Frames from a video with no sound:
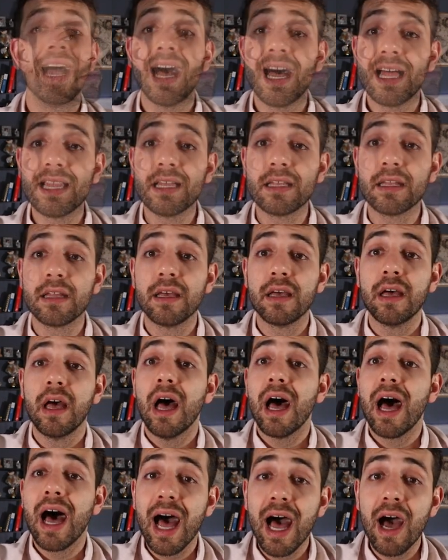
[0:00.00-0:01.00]
Alan,
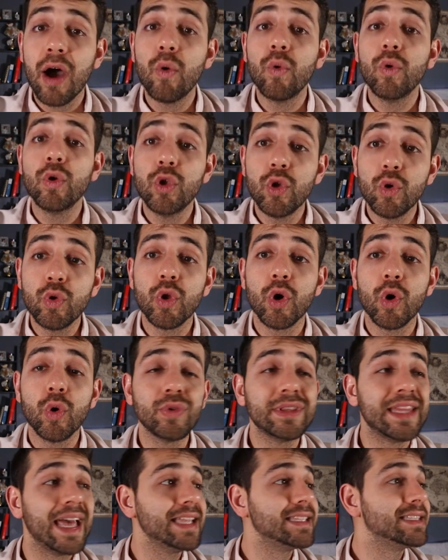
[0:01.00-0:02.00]
how you
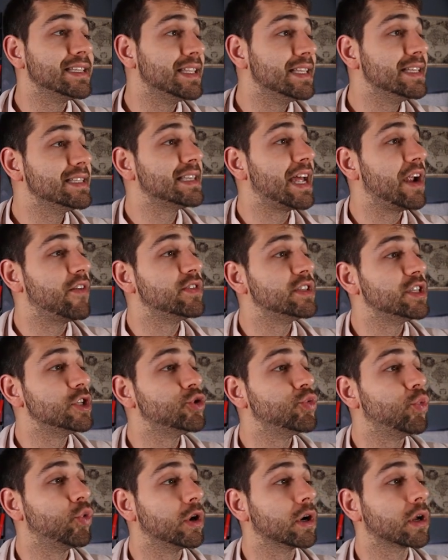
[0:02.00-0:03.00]
know that these
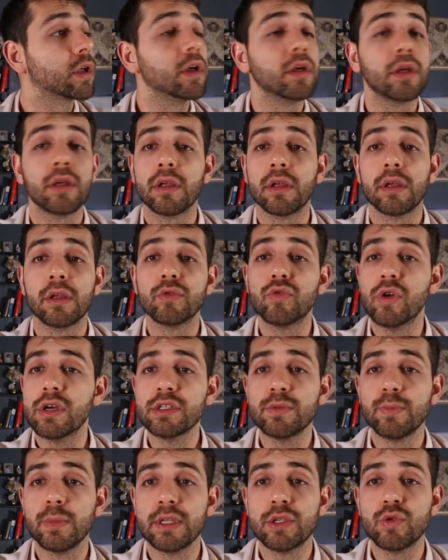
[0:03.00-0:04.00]
services work?
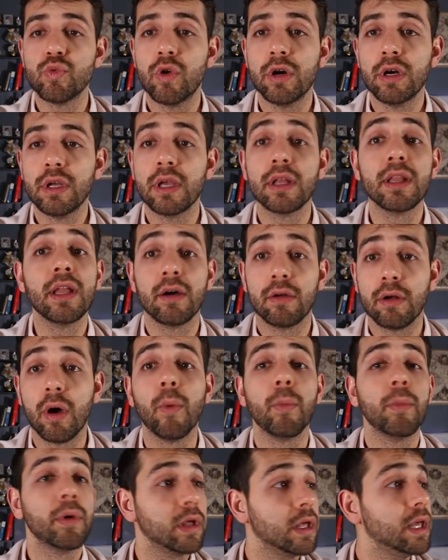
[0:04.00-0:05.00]
Trust me, it's working.
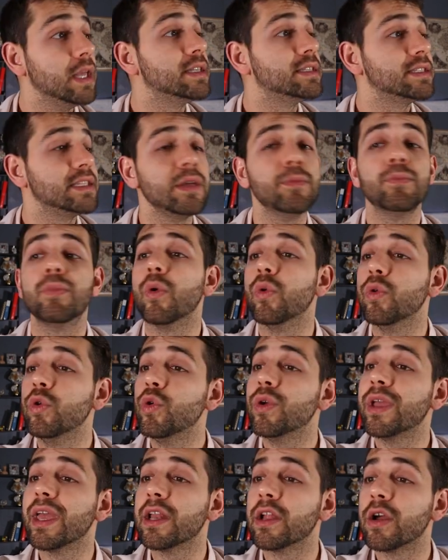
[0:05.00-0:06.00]
No, it's simple.
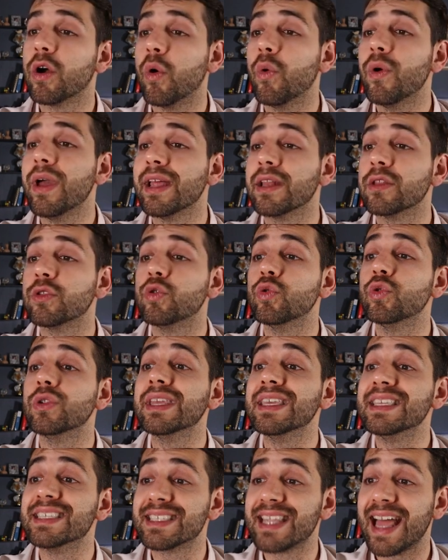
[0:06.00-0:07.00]
You can go and do
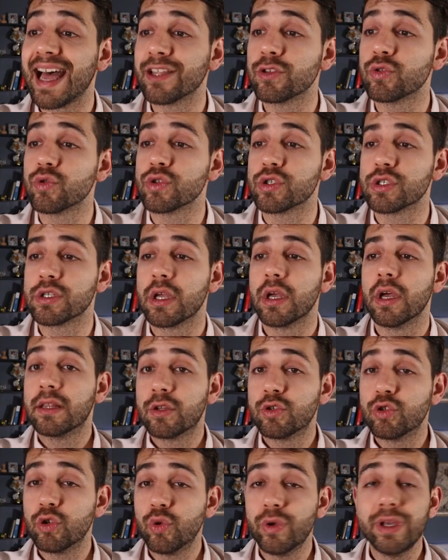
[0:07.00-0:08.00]
status.
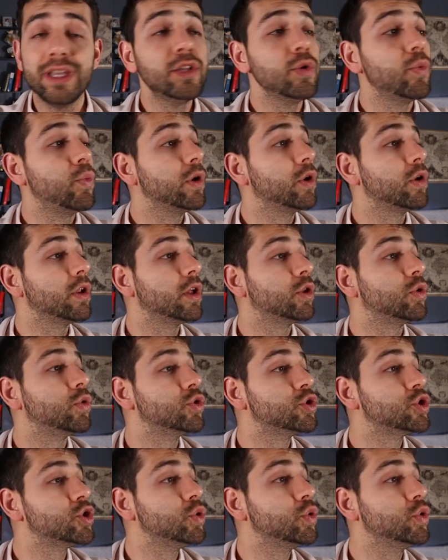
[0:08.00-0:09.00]
To do it, we're gonna do
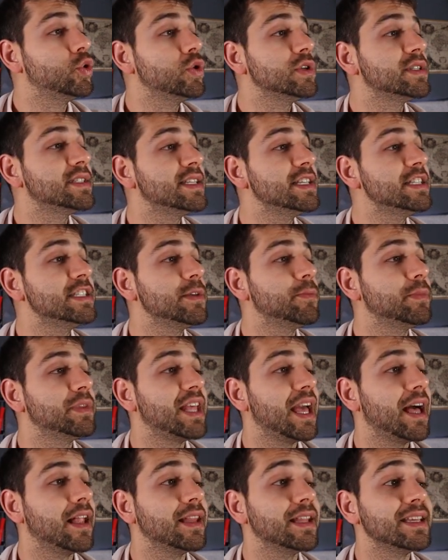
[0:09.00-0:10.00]
sudo
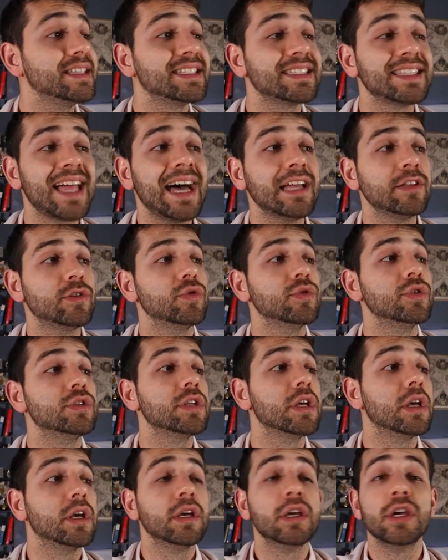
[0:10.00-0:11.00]
systemtl
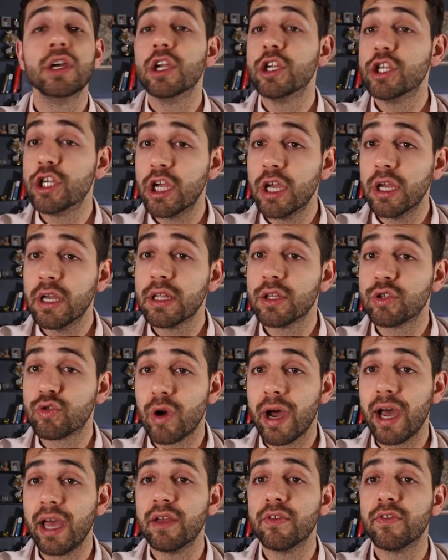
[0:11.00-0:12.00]
status
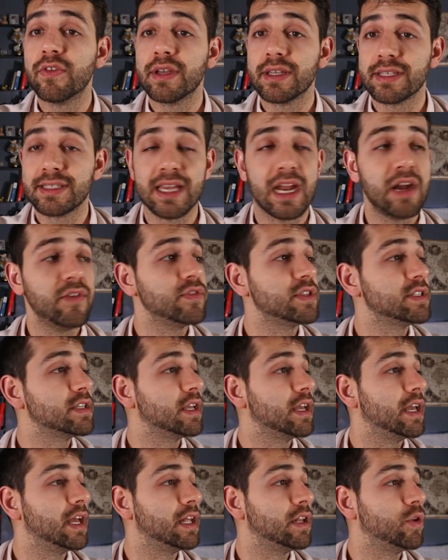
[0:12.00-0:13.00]
gdrive
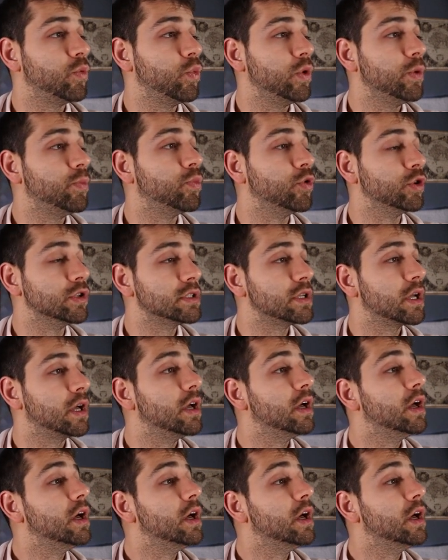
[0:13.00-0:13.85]
service, and we put.